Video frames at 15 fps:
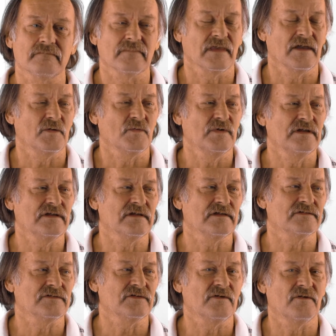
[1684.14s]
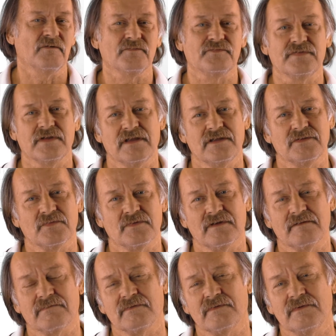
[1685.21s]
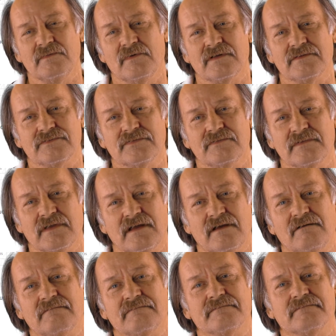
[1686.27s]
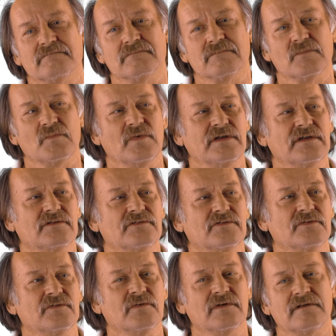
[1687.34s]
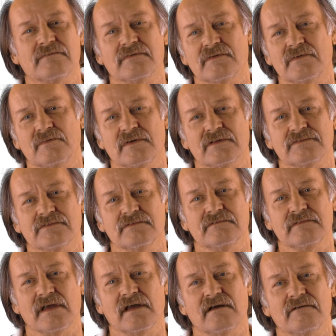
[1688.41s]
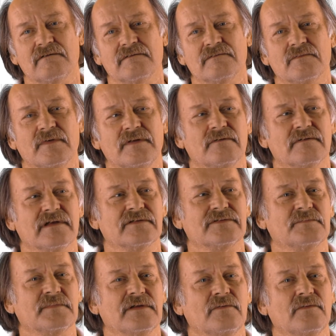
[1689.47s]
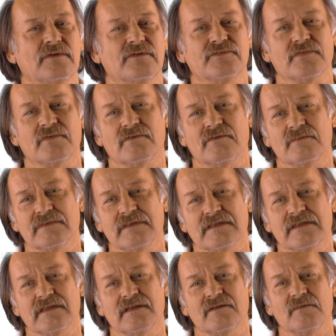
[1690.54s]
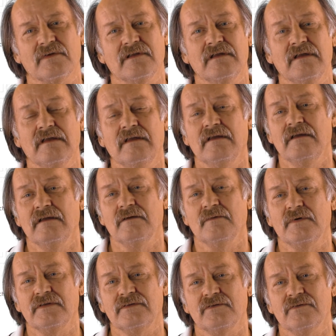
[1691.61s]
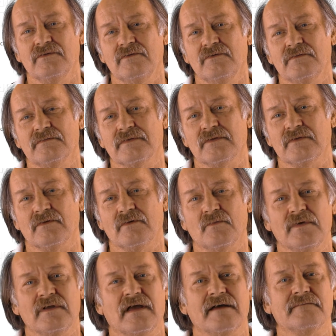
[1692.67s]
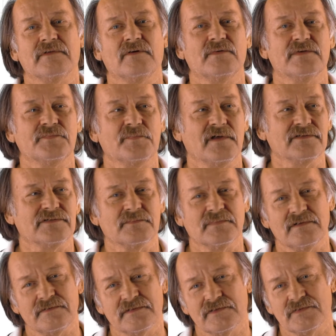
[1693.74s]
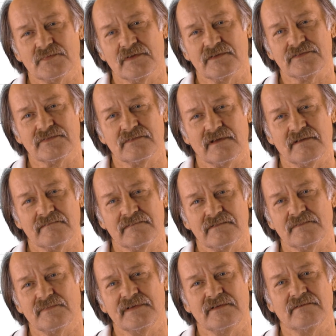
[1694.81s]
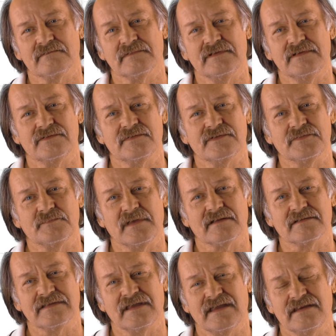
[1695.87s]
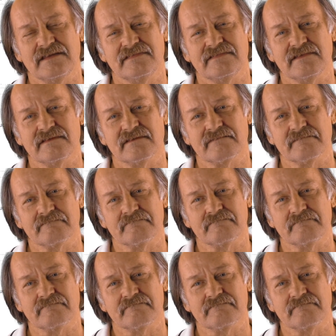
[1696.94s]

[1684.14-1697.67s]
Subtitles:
That we can, you know, change whatever we want to now. We can do whatever we want to now. We don't have to be concerned with anything we do. You know, we have no responsibilities whatsoever. We don't need to respect anything.